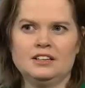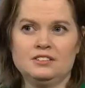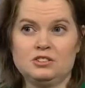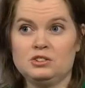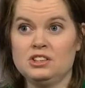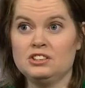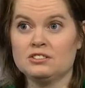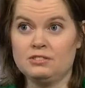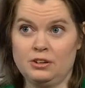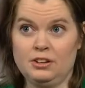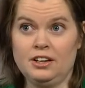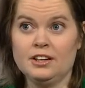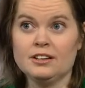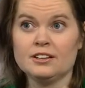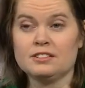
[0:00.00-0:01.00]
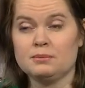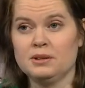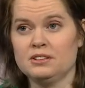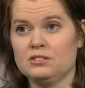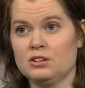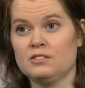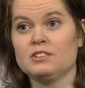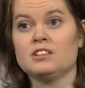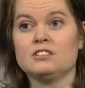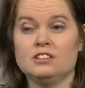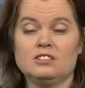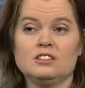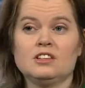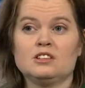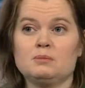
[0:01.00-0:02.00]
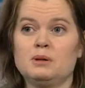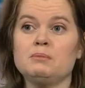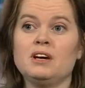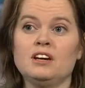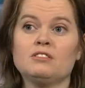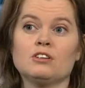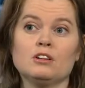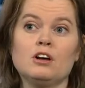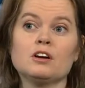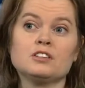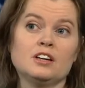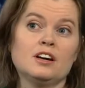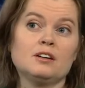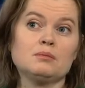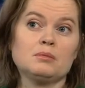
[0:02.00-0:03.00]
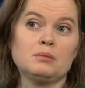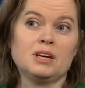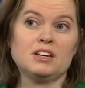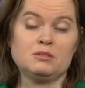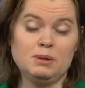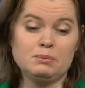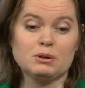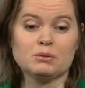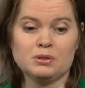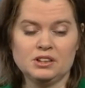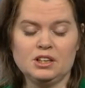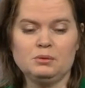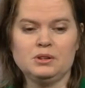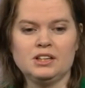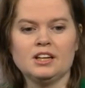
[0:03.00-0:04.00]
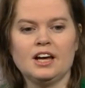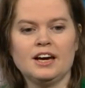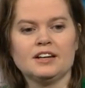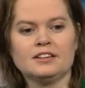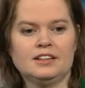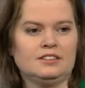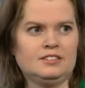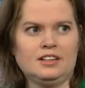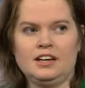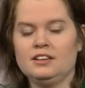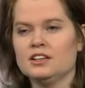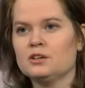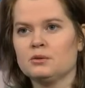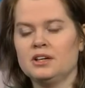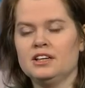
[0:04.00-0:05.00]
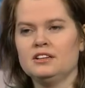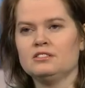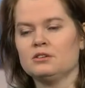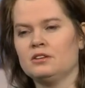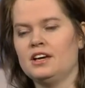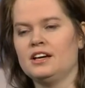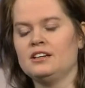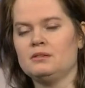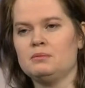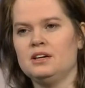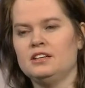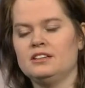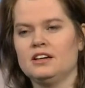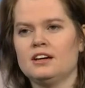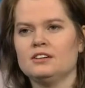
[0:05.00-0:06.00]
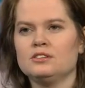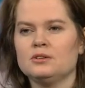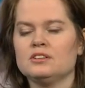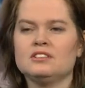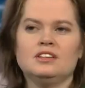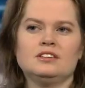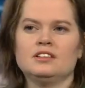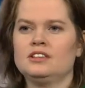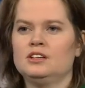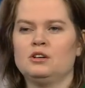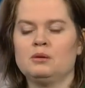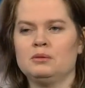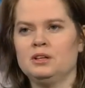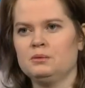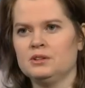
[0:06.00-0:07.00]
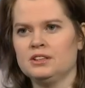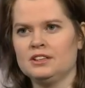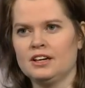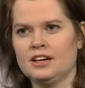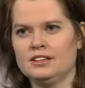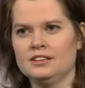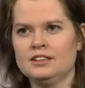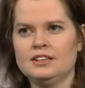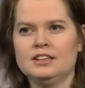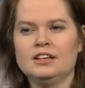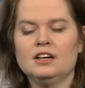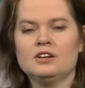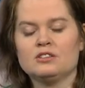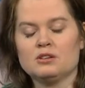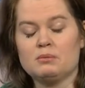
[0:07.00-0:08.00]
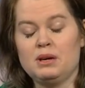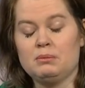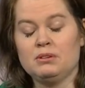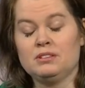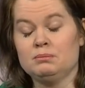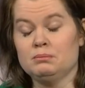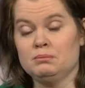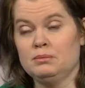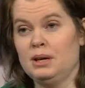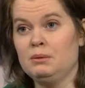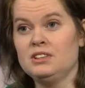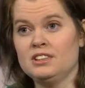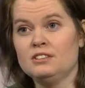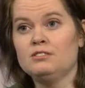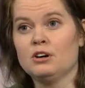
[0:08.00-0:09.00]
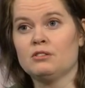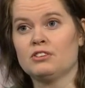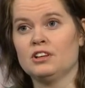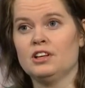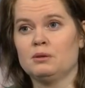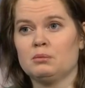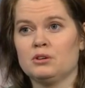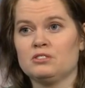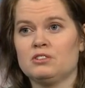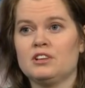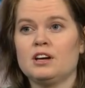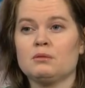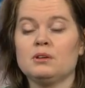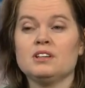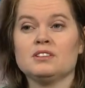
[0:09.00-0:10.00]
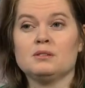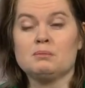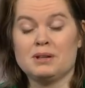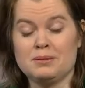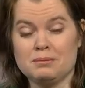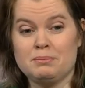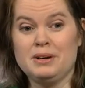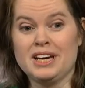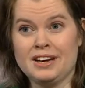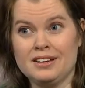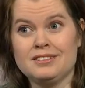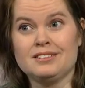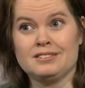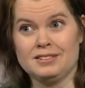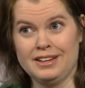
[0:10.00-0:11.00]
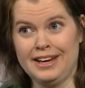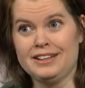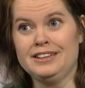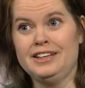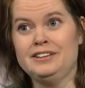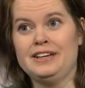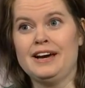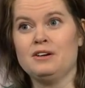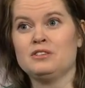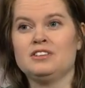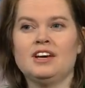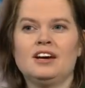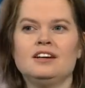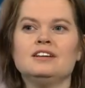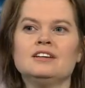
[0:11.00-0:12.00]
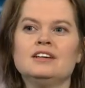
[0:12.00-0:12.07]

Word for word: strategic voting has been sort of a decision that's been made for a long time because people really would like, let's say, the Greens or the NDP to get into a seat that they normally wouldn't get. Yeah. So people maybe did vote for the Liberals for that reason. Yeah. But because, like Leadnow said,